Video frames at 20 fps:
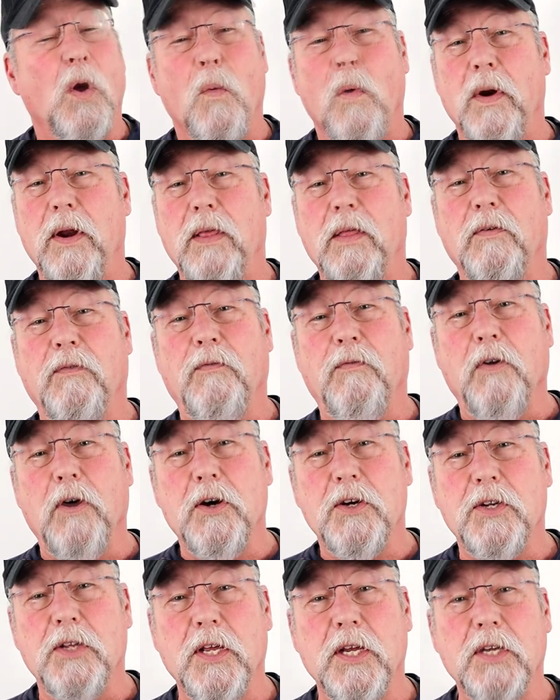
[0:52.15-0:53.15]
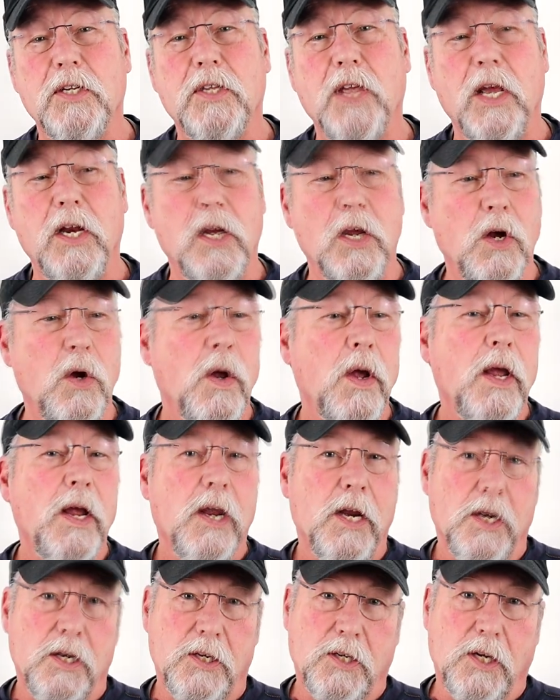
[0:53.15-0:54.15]
one of the first things they do
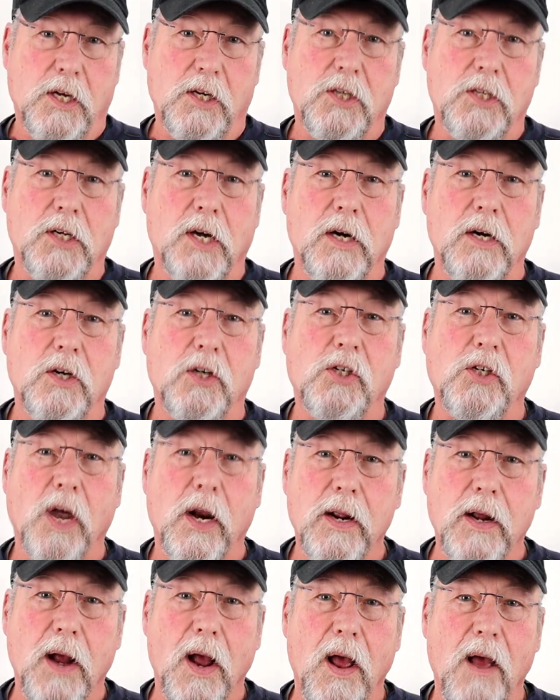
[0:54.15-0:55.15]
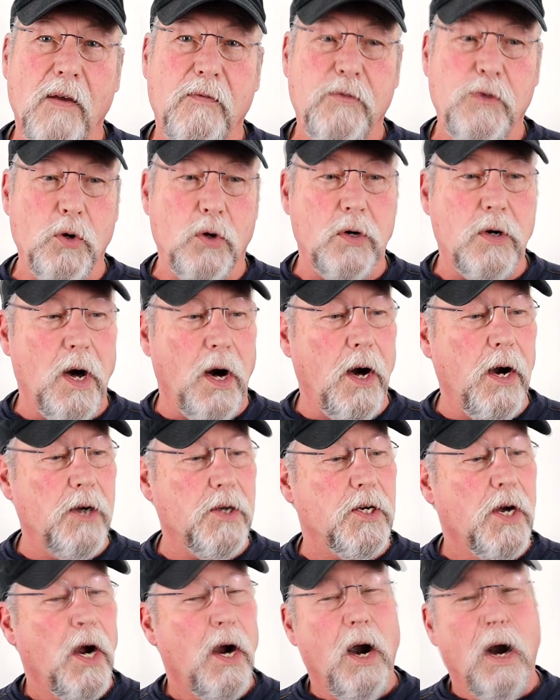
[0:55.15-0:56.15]
is to start shutting off fuel
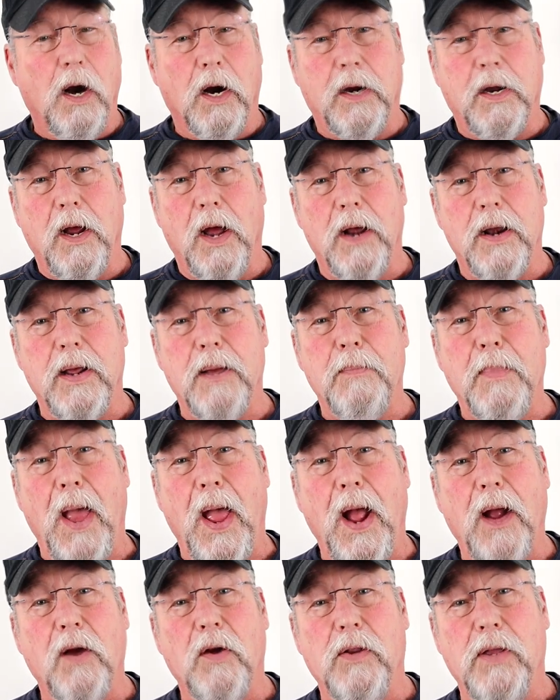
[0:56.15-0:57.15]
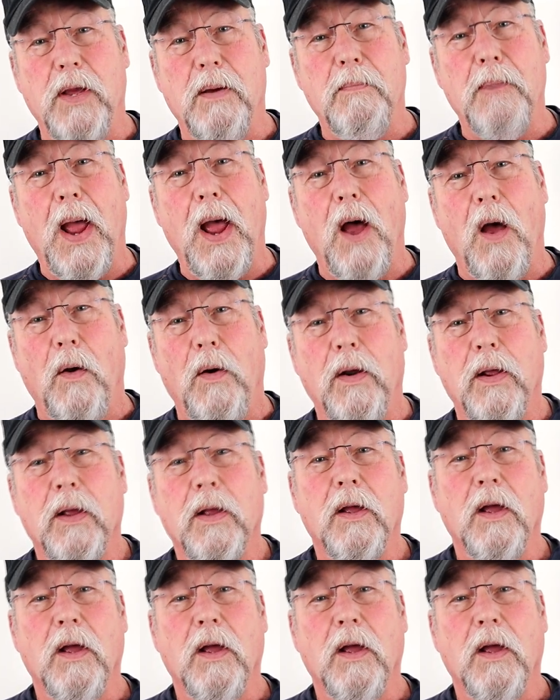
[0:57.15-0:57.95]
cards or cutting back on the amount